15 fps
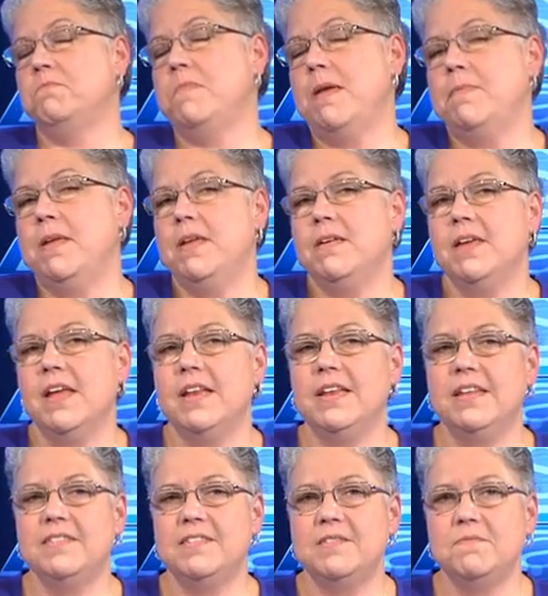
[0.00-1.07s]
maybe
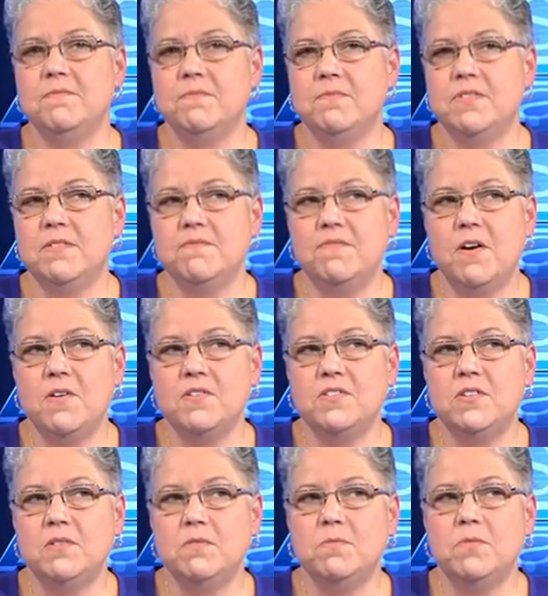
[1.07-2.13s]
enlist some, some
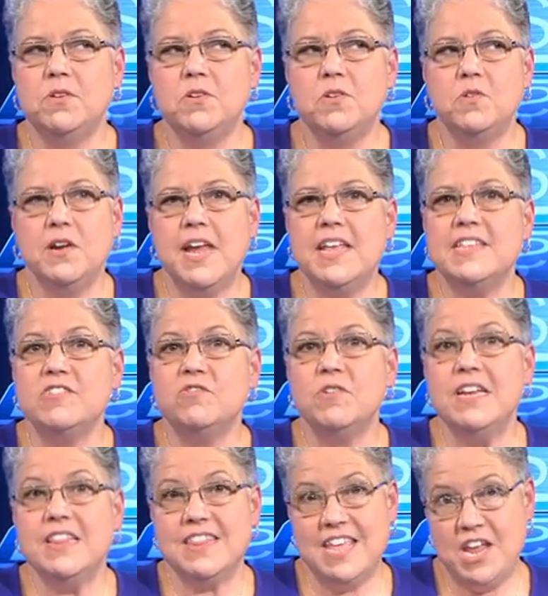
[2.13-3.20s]
folks to, to create
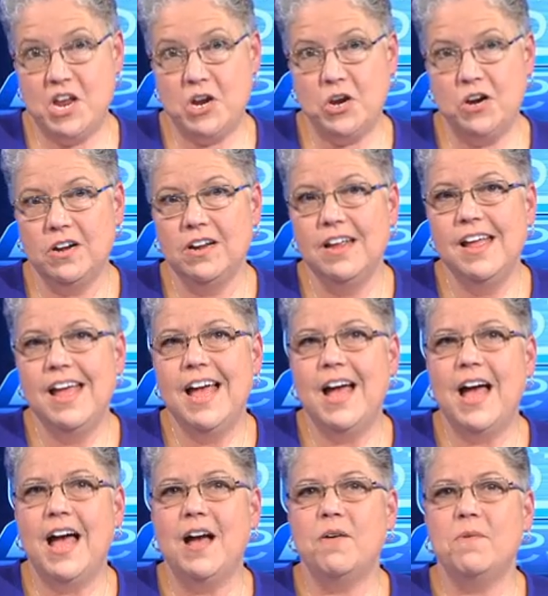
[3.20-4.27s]
street theater,
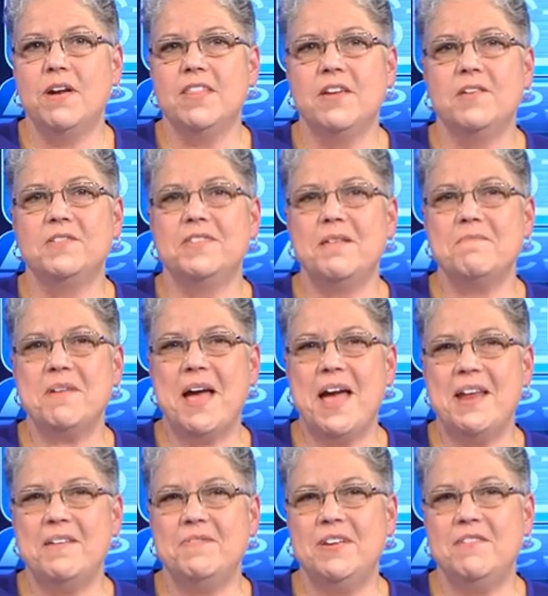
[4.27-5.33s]
uh, where there's some
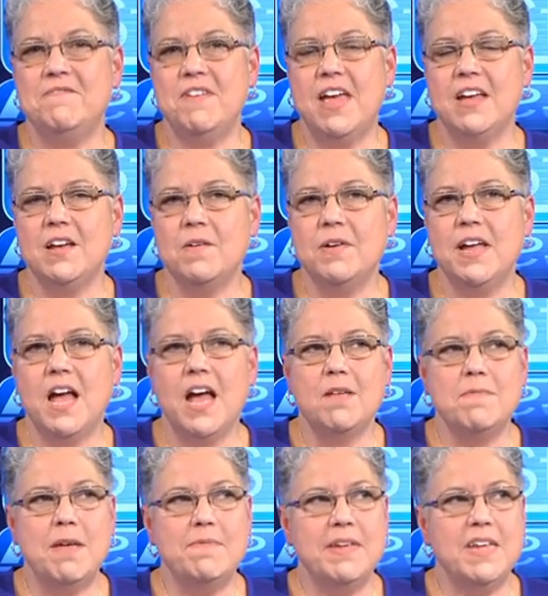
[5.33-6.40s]
kind of an event going
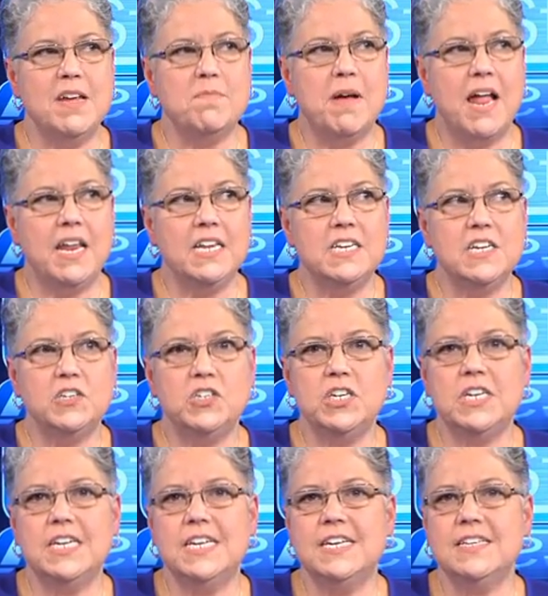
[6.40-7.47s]
on. Maybe a
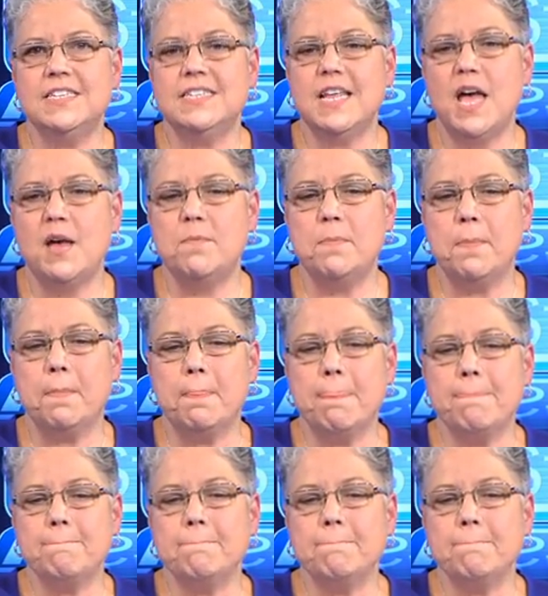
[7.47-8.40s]
politician is um,